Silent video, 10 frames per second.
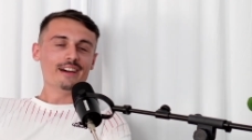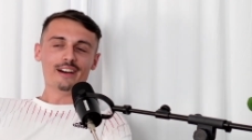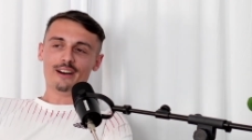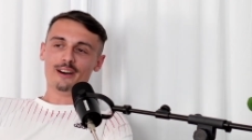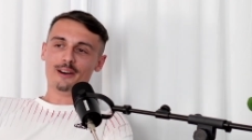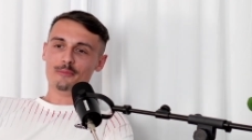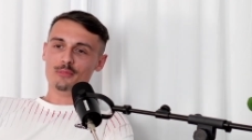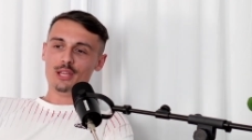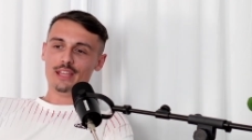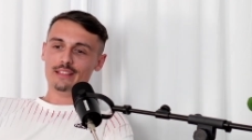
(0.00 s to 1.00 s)
Um,
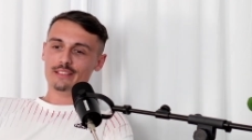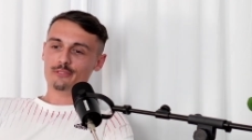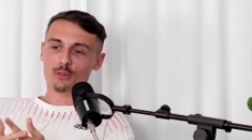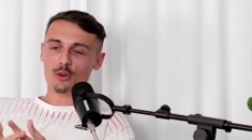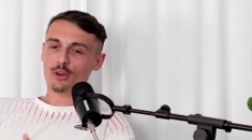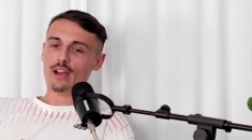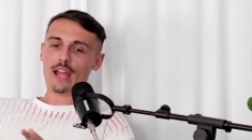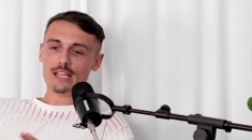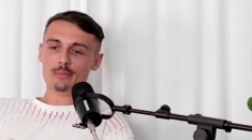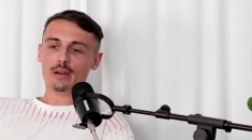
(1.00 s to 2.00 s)
for
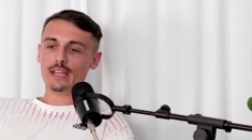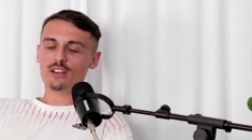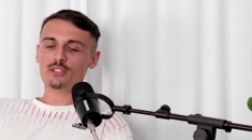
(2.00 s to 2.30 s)
anybody out